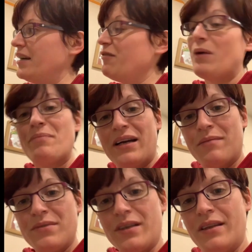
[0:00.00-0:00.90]
I have
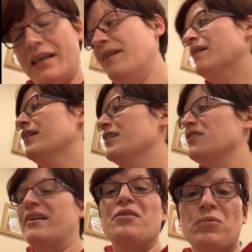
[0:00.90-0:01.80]
webcams on there,
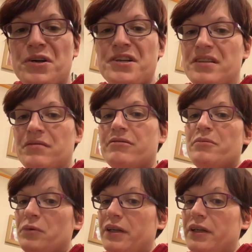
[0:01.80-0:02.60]
so I can watch them from